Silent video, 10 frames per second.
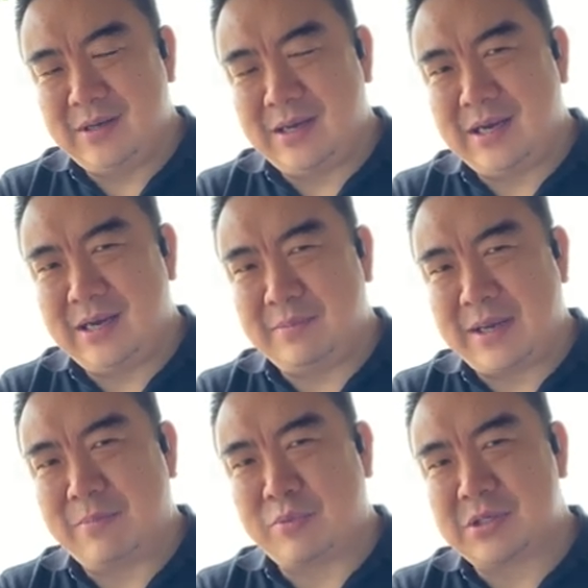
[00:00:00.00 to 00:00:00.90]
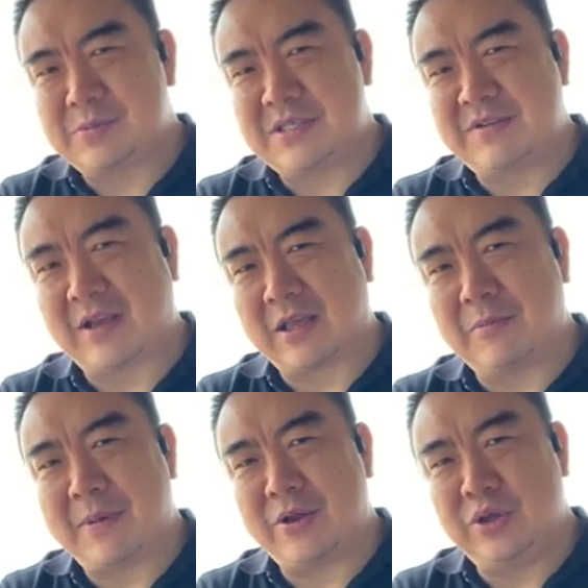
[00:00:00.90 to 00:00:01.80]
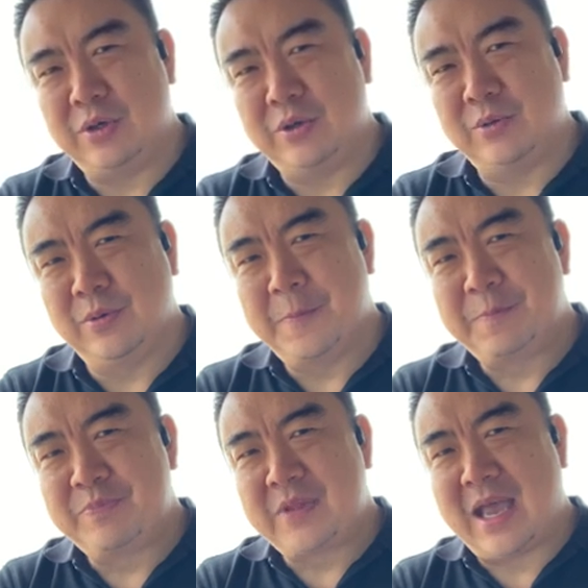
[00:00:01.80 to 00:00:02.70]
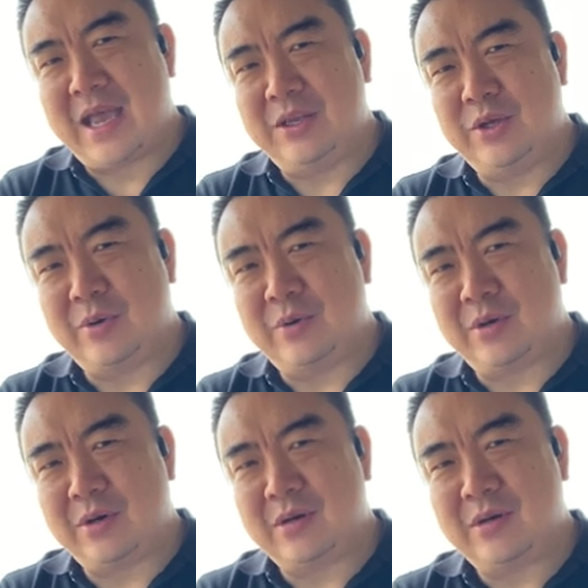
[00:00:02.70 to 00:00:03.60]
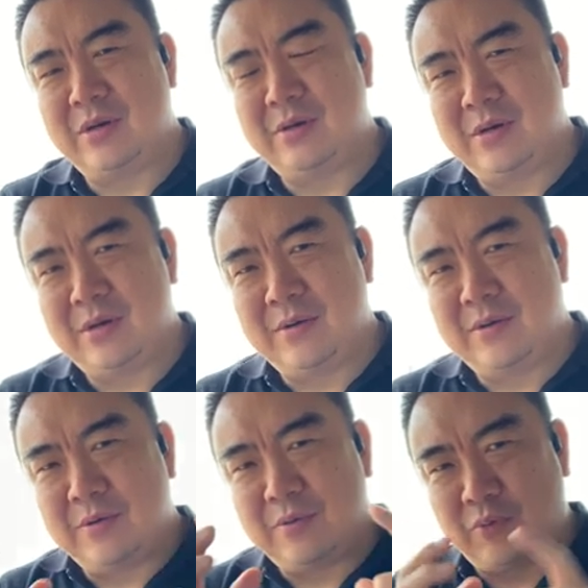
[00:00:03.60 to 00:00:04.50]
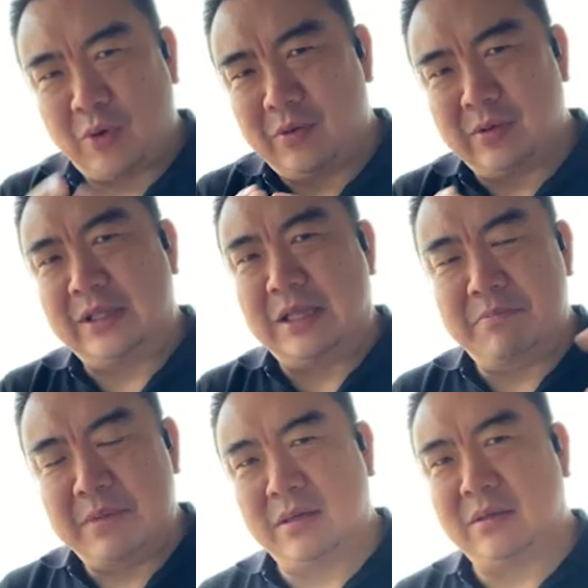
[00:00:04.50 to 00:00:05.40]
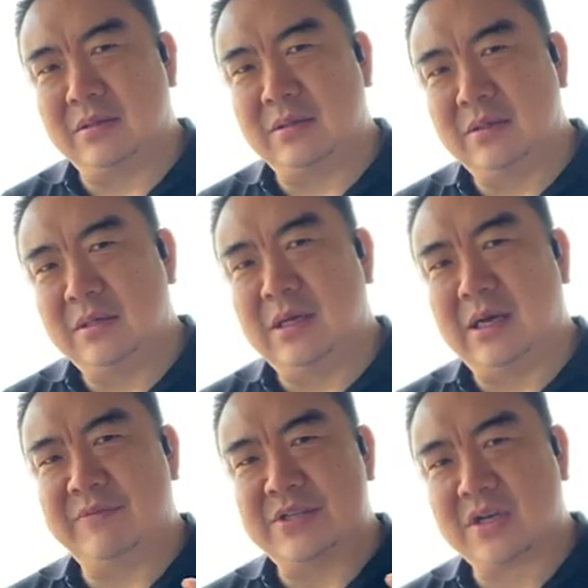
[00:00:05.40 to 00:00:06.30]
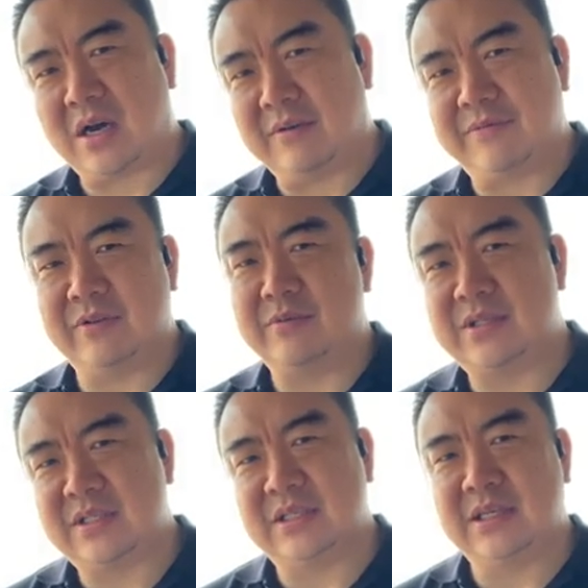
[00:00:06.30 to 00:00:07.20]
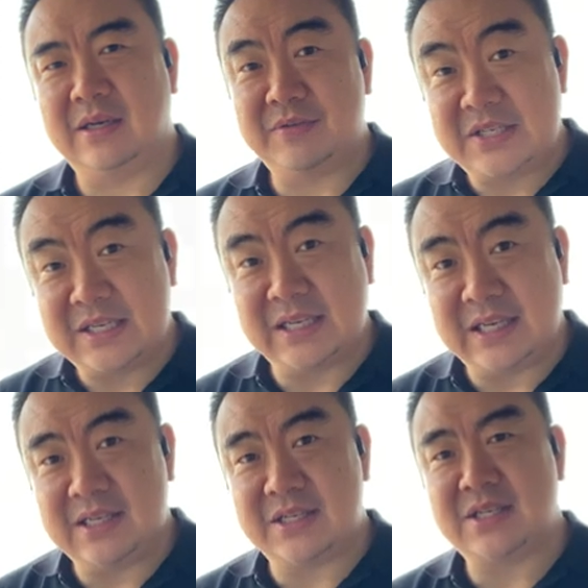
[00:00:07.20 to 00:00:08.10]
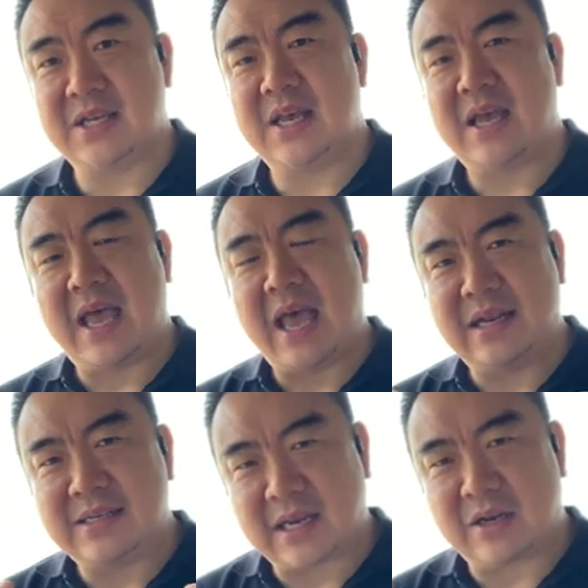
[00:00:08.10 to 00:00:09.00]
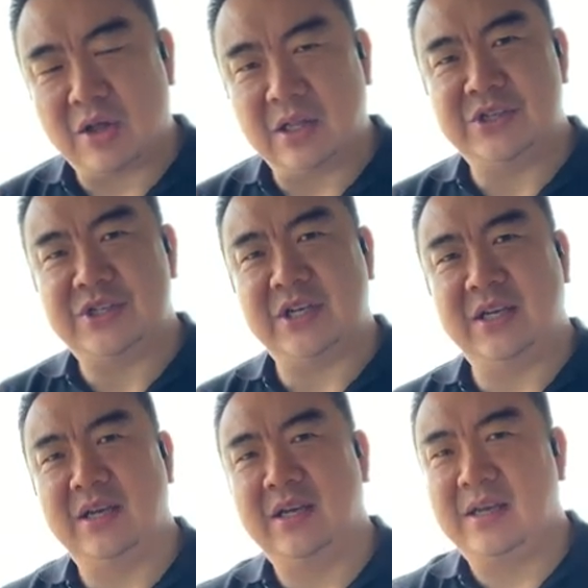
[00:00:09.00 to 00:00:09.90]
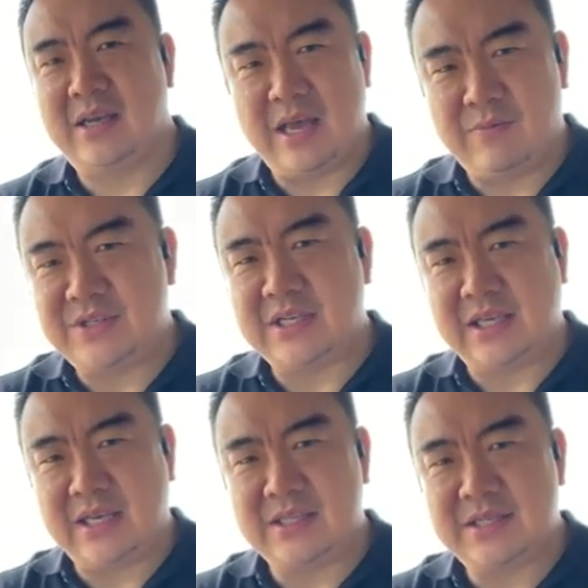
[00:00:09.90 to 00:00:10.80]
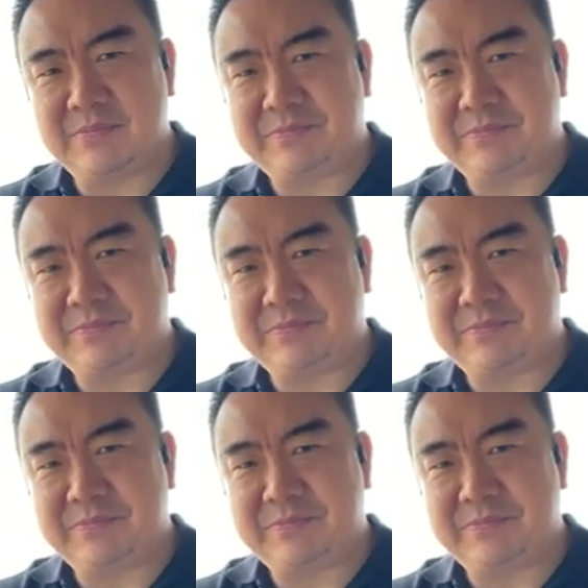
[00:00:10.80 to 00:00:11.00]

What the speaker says: and more specifically about you and your role in the middle of this confluence of cities and technology and resilience.